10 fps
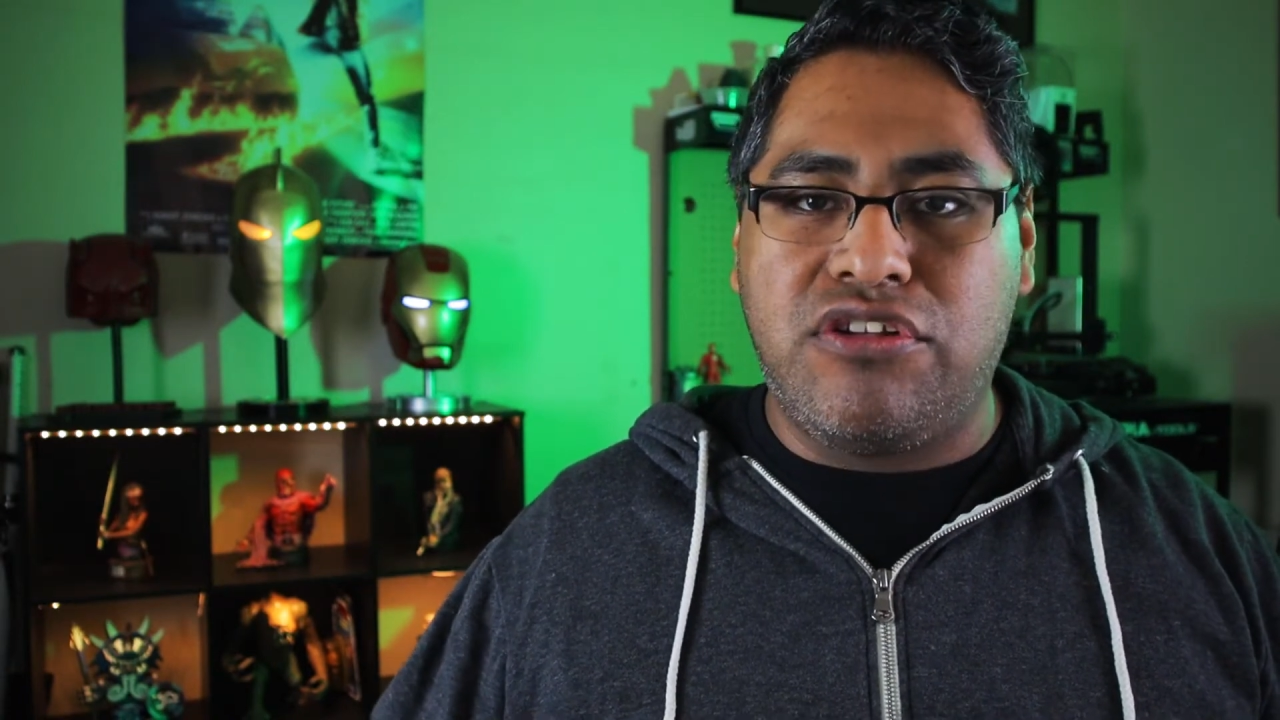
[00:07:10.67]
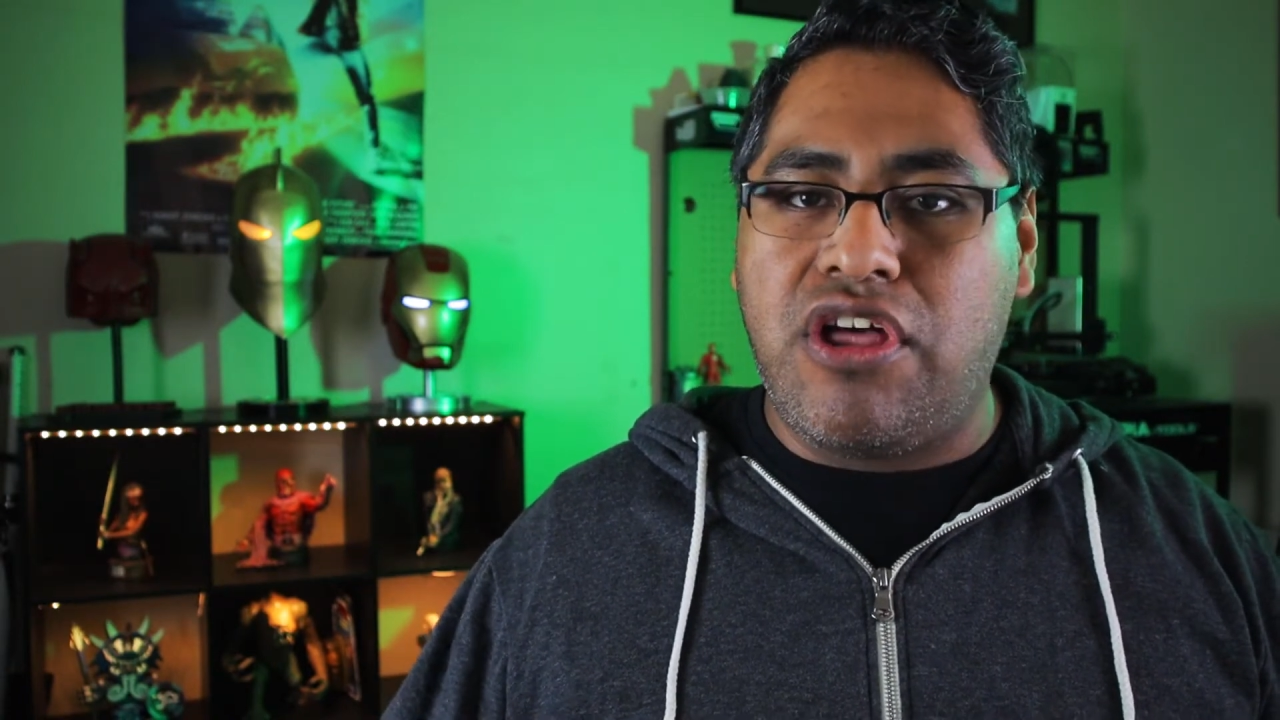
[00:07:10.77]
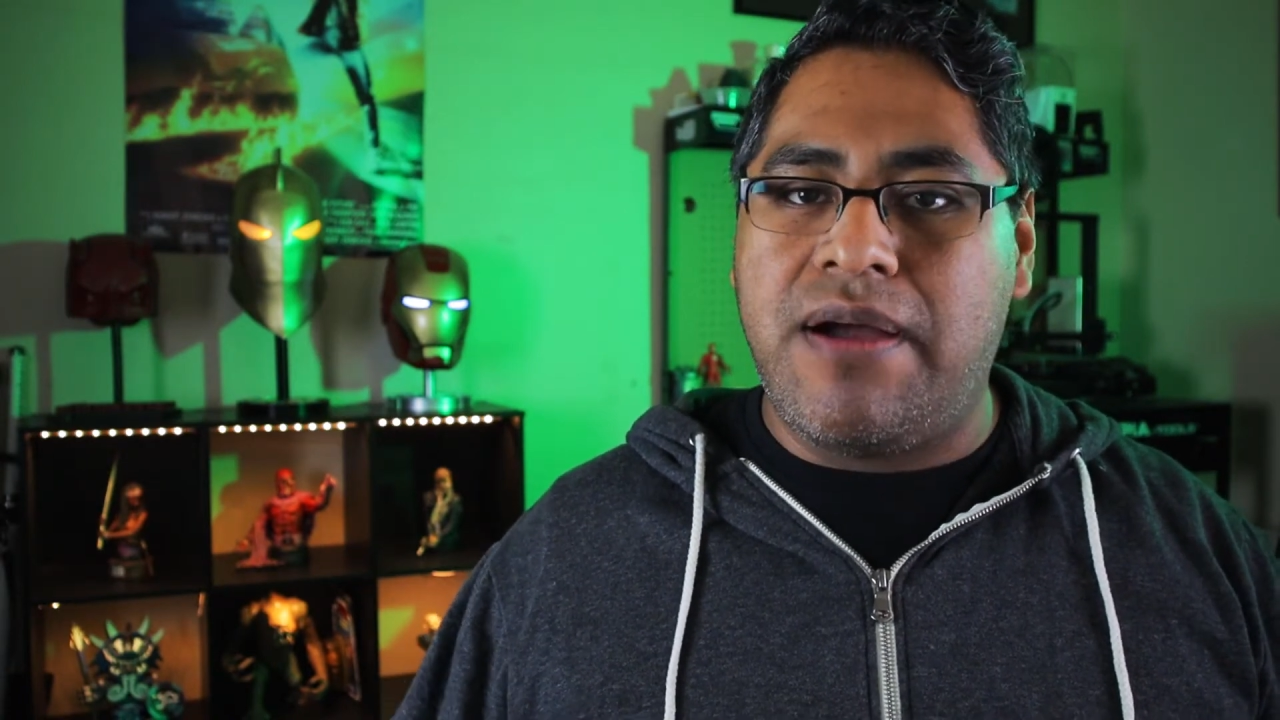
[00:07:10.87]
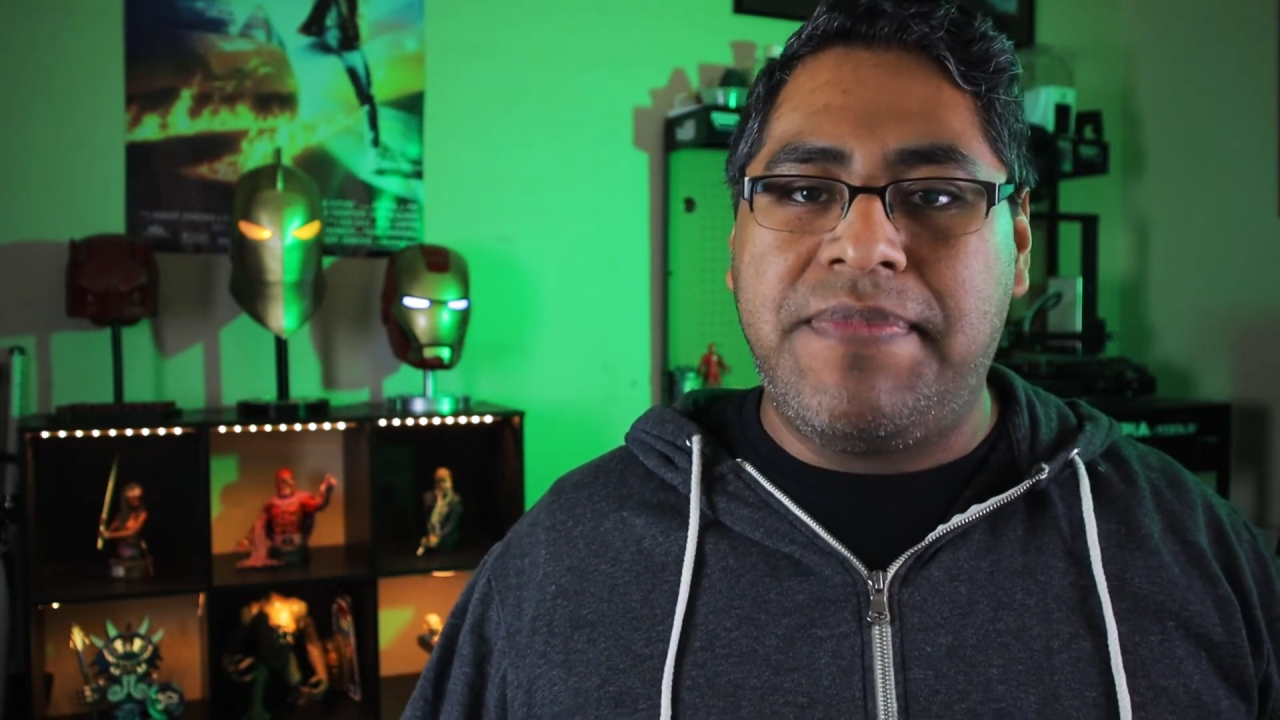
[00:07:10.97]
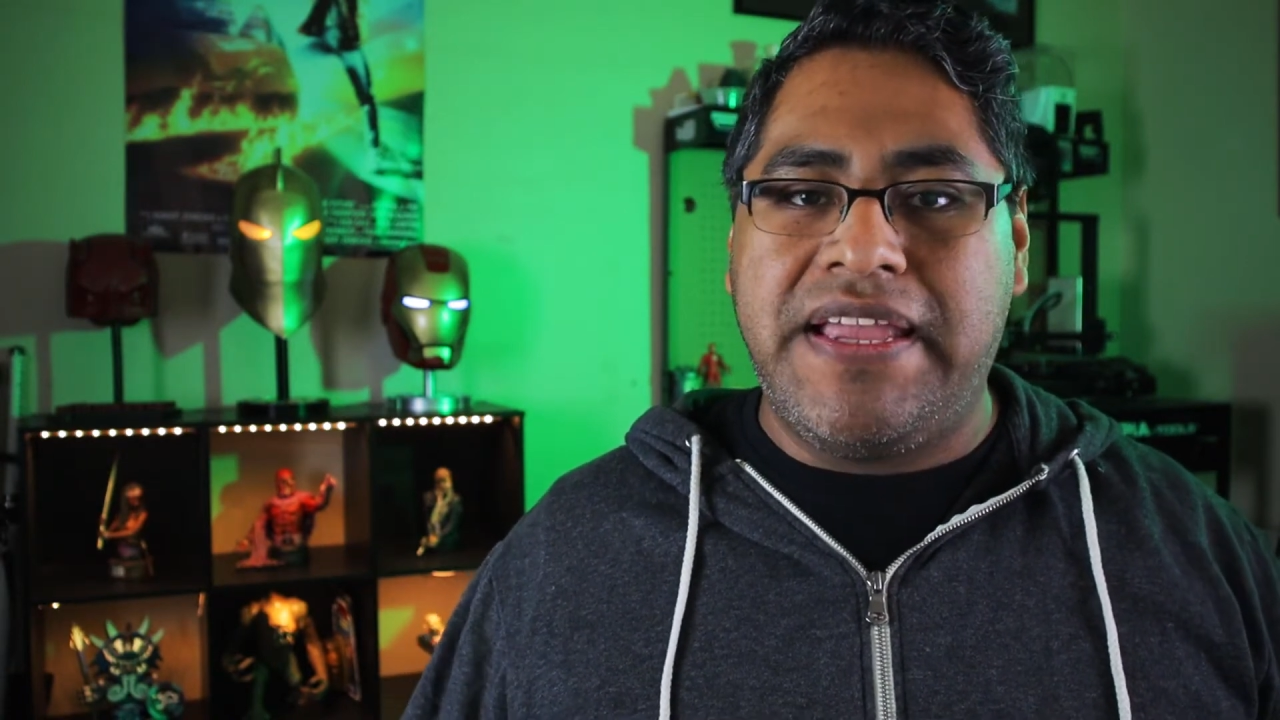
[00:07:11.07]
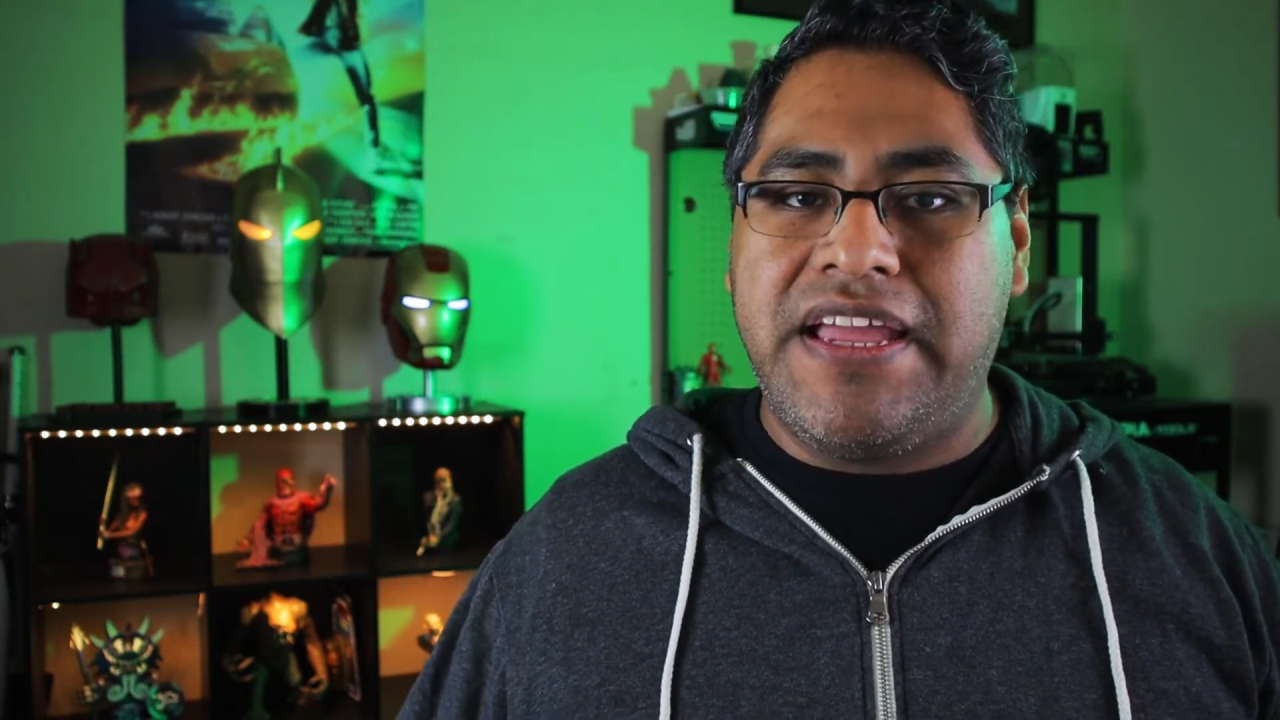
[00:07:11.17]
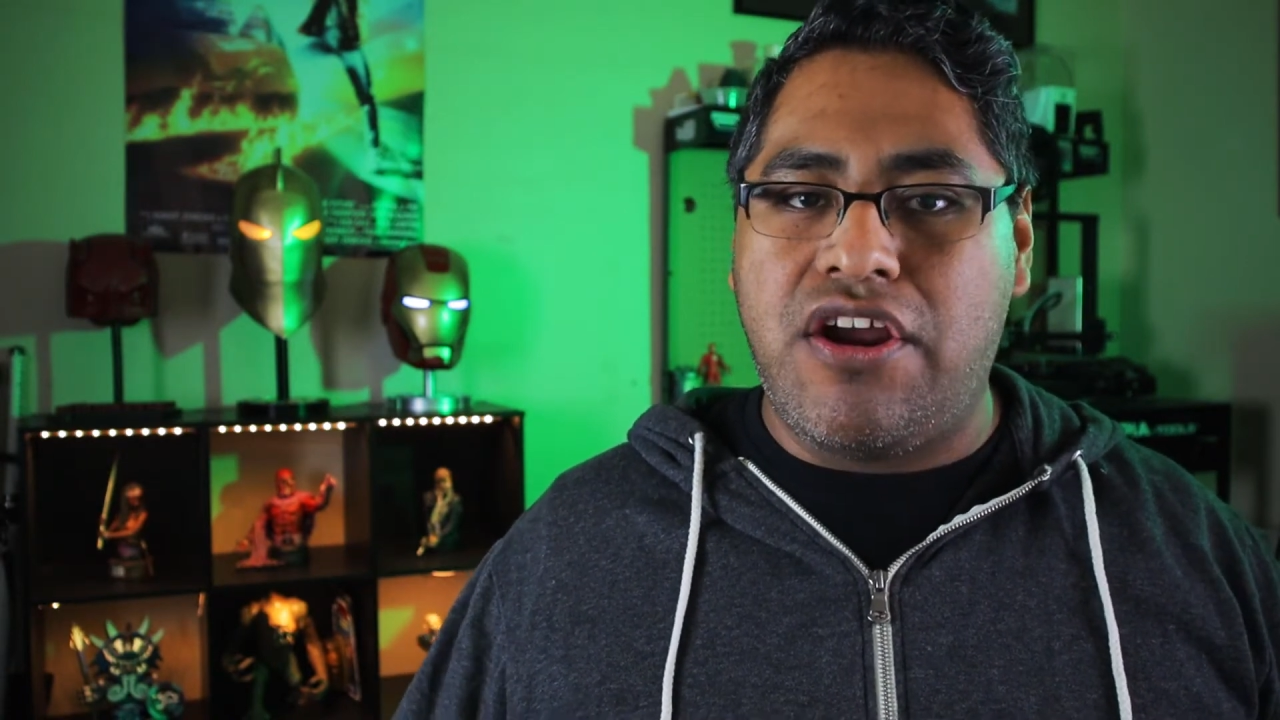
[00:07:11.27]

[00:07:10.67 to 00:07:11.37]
glopping